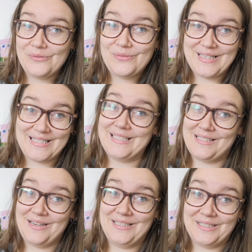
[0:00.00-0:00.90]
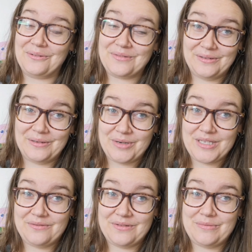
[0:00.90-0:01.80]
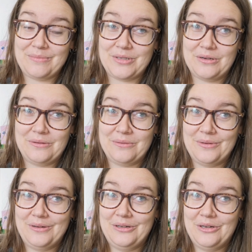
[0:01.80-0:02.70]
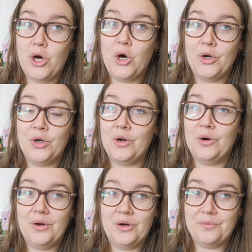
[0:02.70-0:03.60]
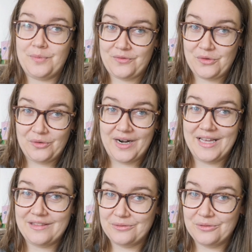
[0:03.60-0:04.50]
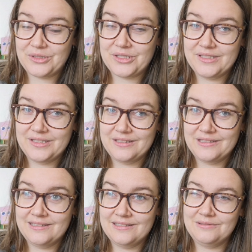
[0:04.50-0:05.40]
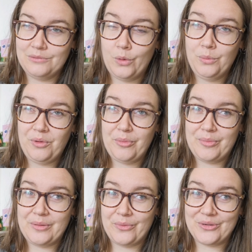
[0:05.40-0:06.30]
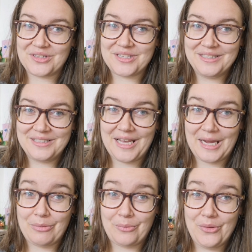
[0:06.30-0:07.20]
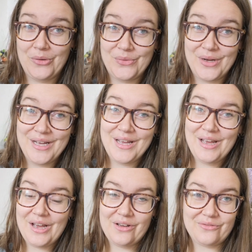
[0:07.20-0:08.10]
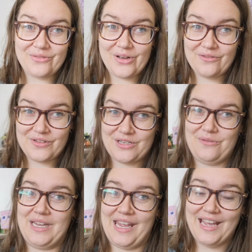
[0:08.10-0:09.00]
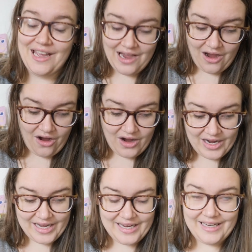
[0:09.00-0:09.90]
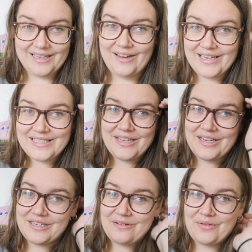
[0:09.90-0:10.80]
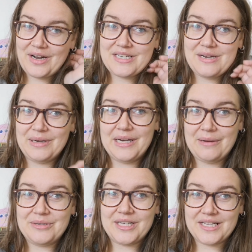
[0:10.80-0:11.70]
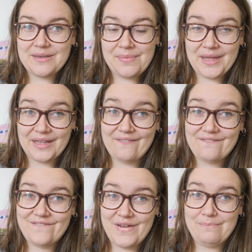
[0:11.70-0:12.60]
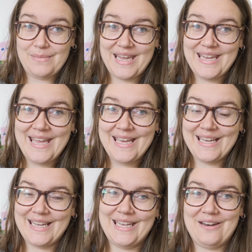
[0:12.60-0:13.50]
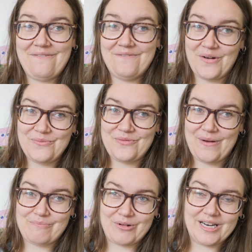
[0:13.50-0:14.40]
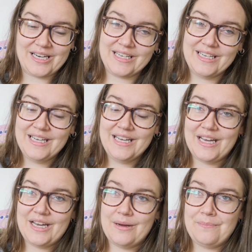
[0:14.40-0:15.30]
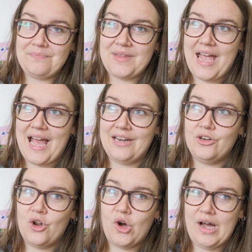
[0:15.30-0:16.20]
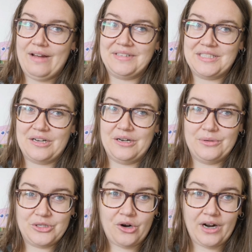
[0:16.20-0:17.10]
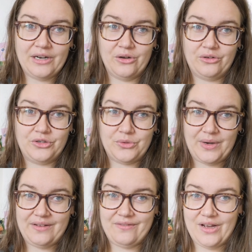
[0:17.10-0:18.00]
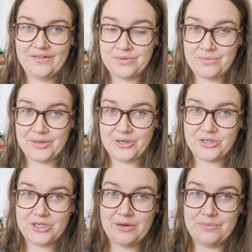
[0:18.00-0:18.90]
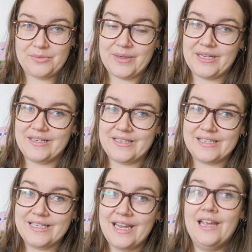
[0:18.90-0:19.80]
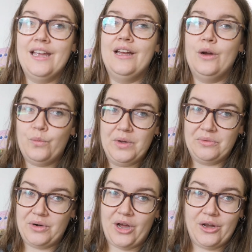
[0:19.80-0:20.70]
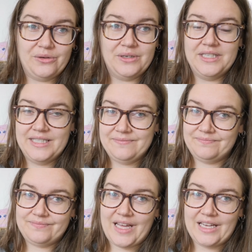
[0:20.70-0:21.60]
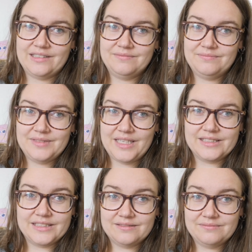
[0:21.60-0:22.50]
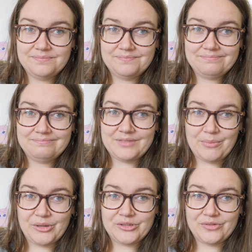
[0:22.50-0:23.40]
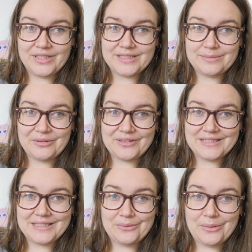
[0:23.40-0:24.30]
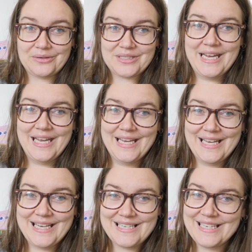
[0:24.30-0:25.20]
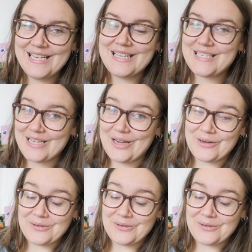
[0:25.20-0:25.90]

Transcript: fancied the idea of sewing myself a swimsuit long, long, long before I thought, or probably was capable of, of sewing it. I liked the idea of actually being able to get something that fit me in a fun fabric um, and not having to go and try on twenty-five swimming costumes, because we all know that isn't the most fun experience in the world. So